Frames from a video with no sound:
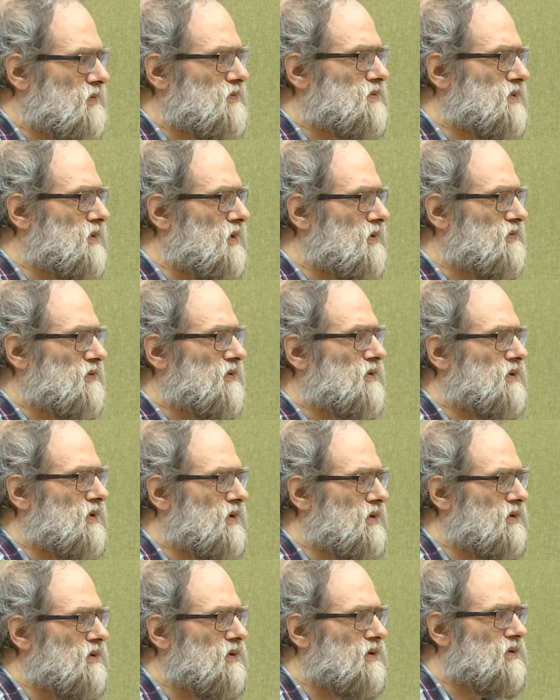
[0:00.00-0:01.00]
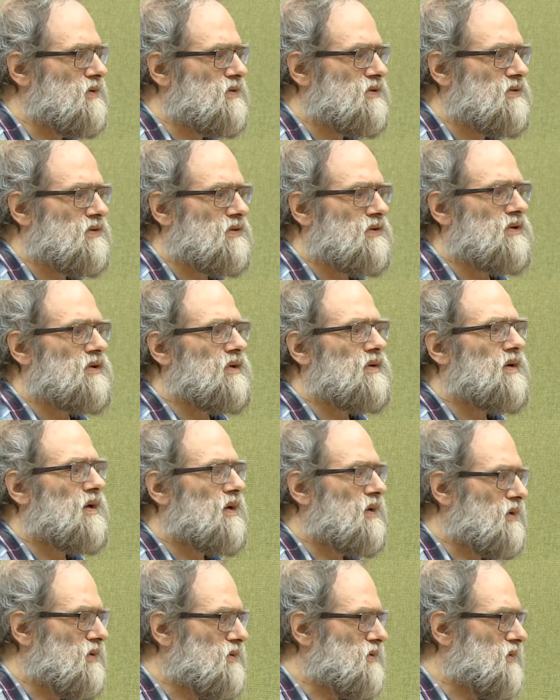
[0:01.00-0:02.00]
himself, an Indian historian,
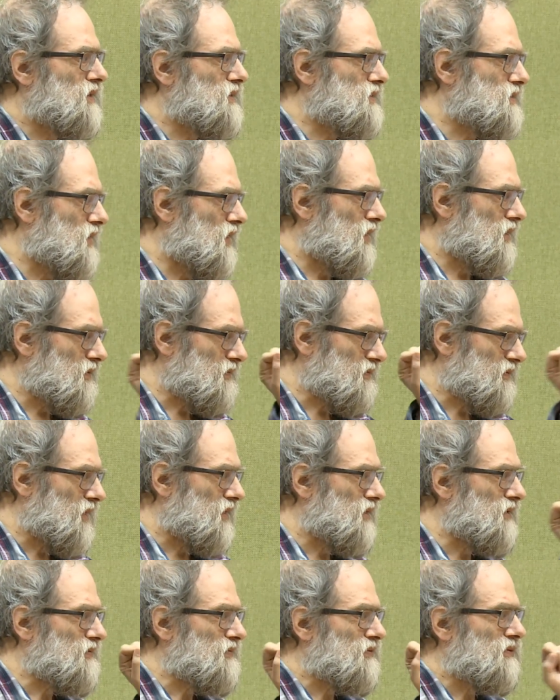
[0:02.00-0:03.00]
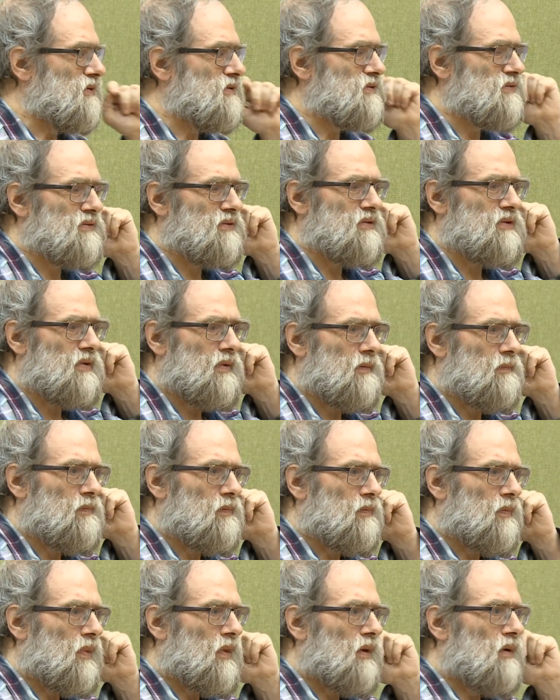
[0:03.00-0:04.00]
says that very forcefully.
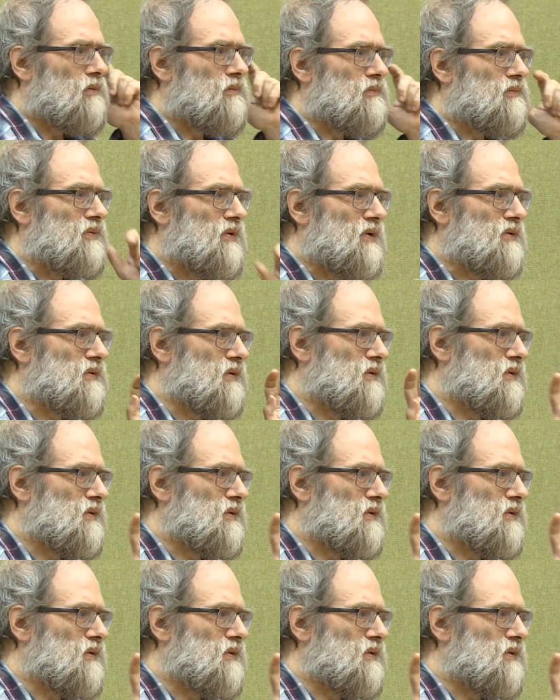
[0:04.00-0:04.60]
But